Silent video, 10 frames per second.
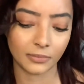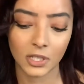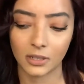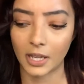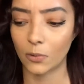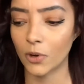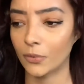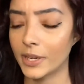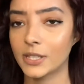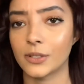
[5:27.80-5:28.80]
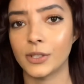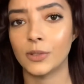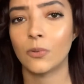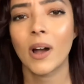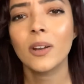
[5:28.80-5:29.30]
Like, what race are you?
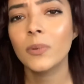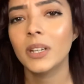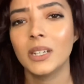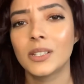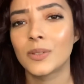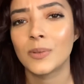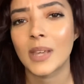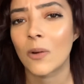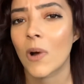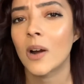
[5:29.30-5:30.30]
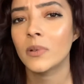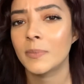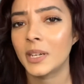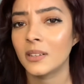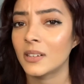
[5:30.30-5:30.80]
Why do we need to do that? Why are we
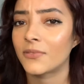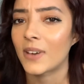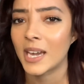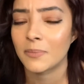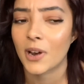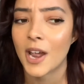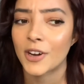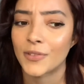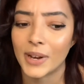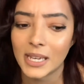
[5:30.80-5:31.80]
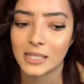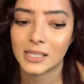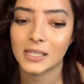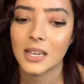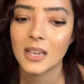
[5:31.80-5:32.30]
being defined by our
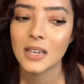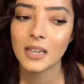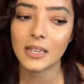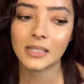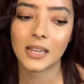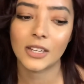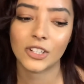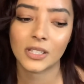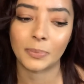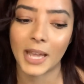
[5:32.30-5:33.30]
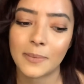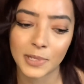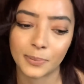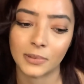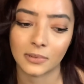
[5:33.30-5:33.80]
race? It's not just black
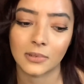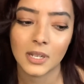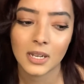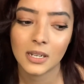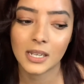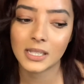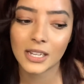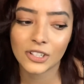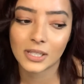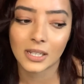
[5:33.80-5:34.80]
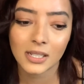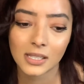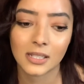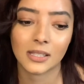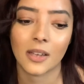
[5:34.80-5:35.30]
people. It's not just us.
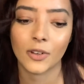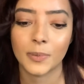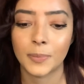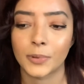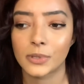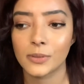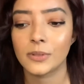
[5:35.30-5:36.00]
It's other people too.